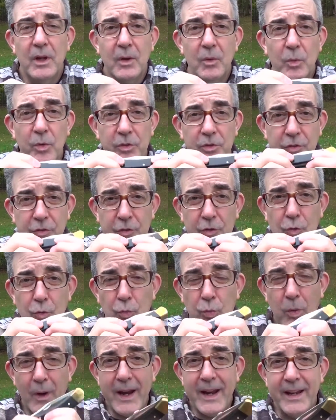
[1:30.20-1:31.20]
Which is
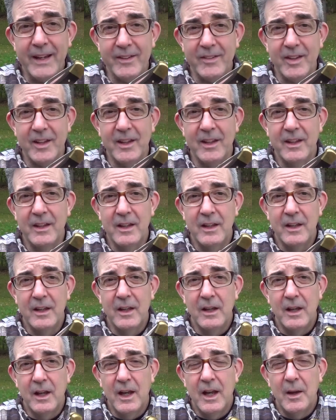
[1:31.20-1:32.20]
great,
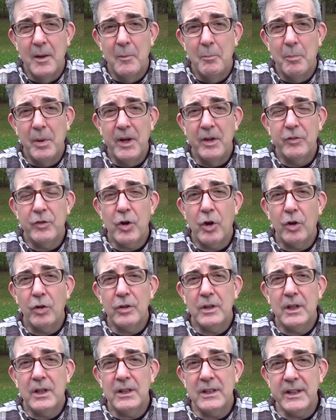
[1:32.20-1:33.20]
but it's
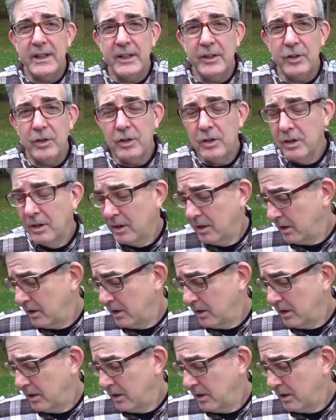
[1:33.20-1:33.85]
called cleaner